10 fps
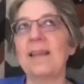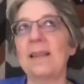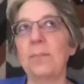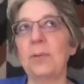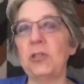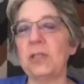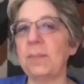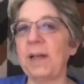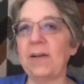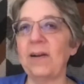the butcher, the
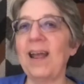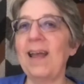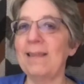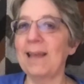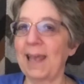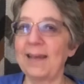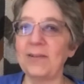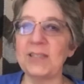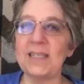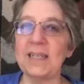baker, and the
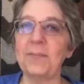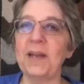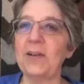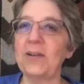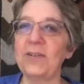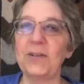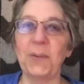candlestick maker. You're doing